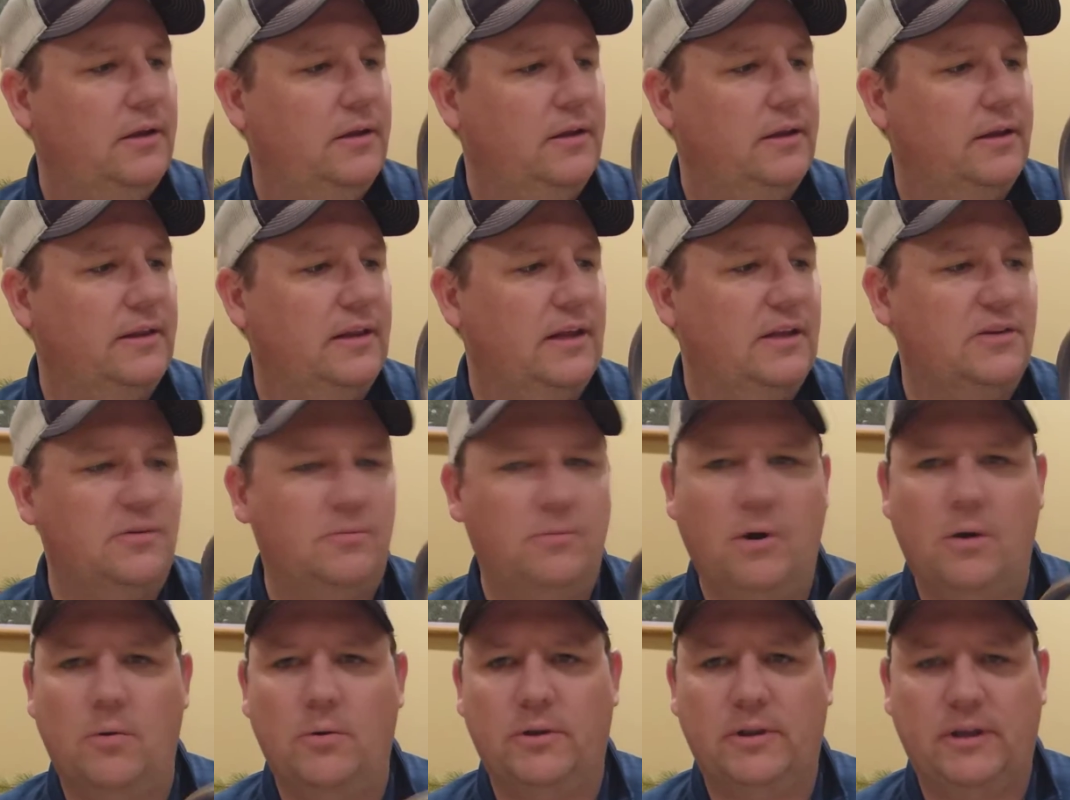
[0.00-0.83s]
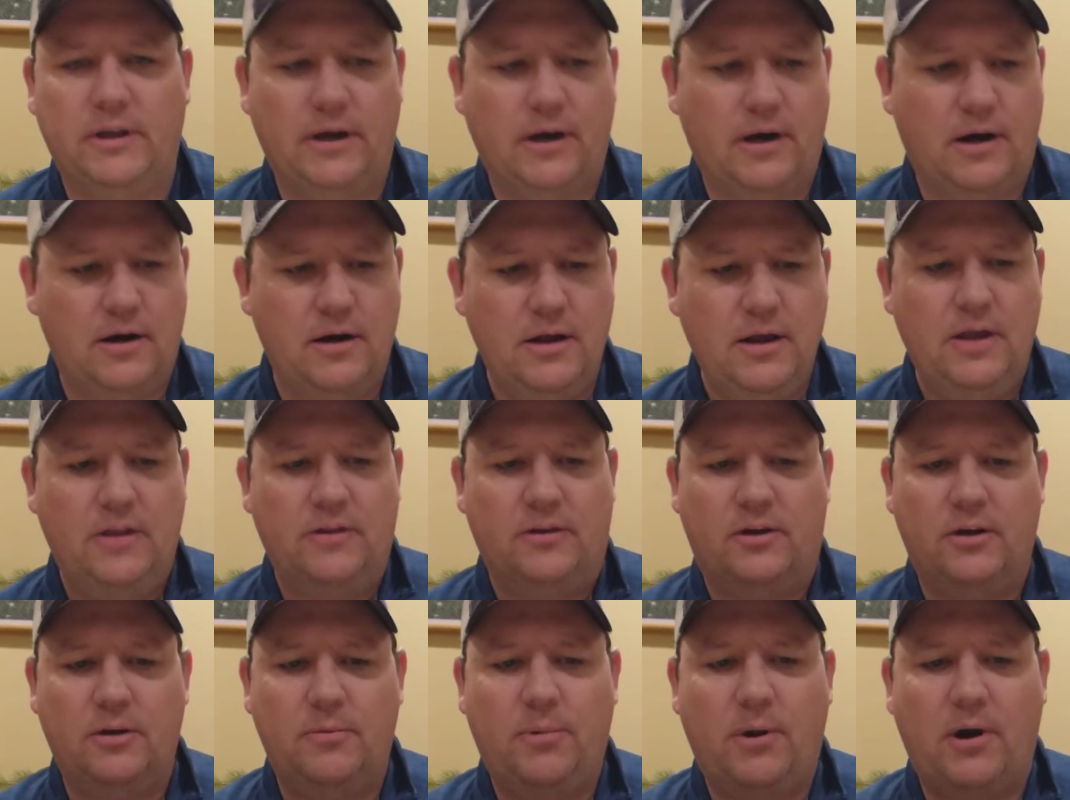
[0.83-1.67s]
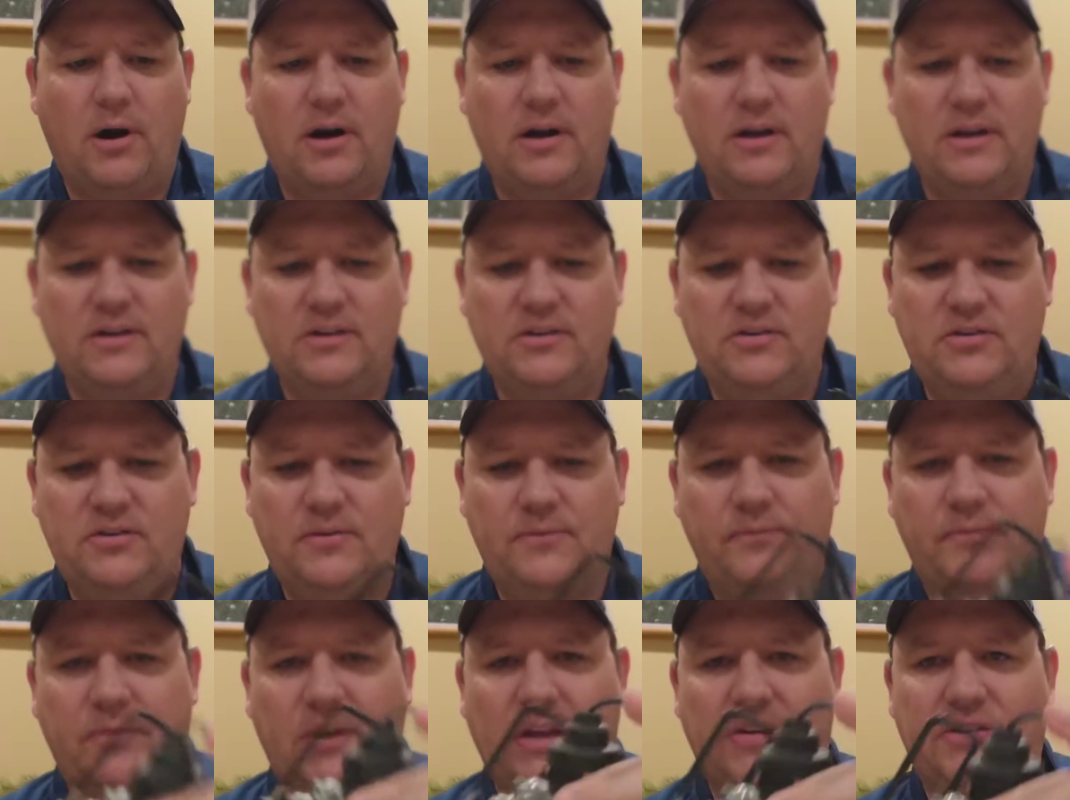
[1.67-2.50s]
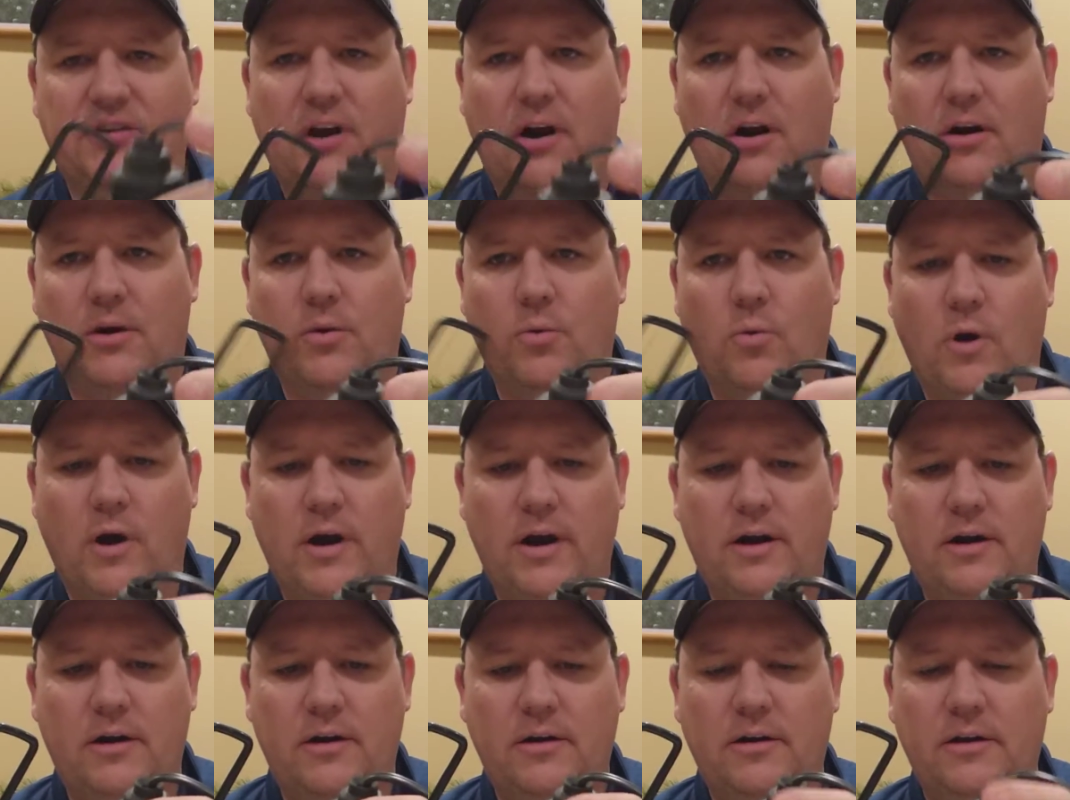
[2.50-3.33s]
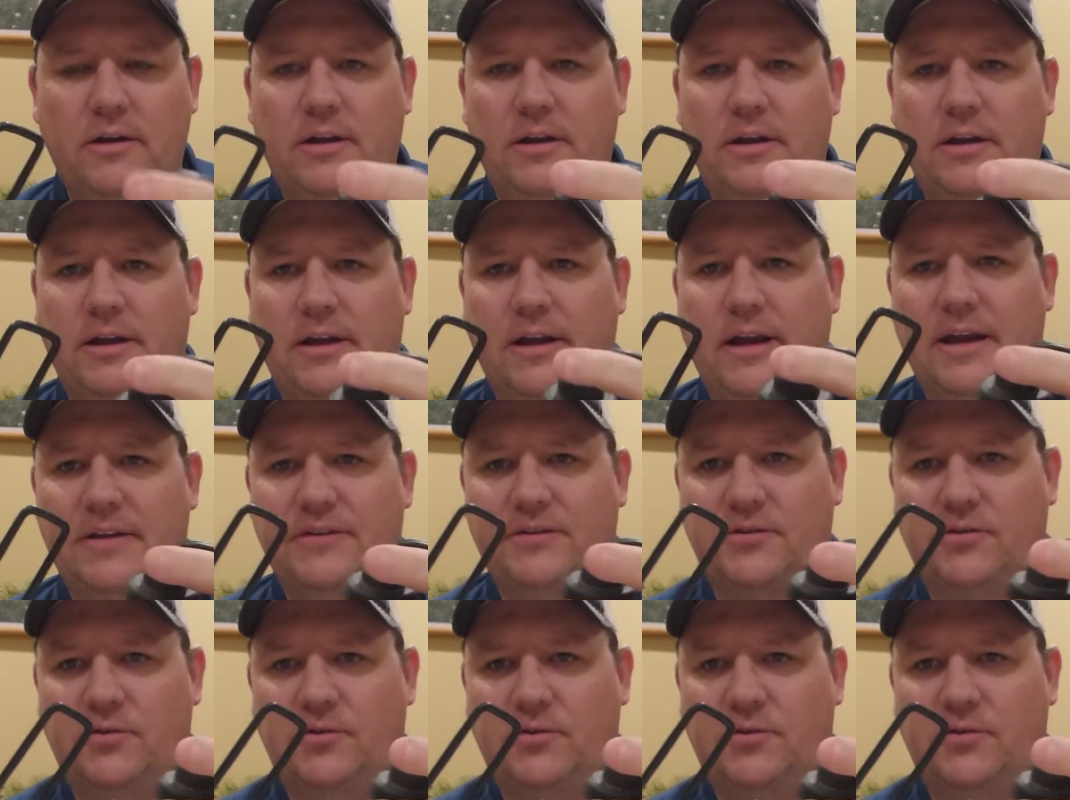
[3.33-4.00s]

I think that's about what they are. The good part is it's already wired. It has a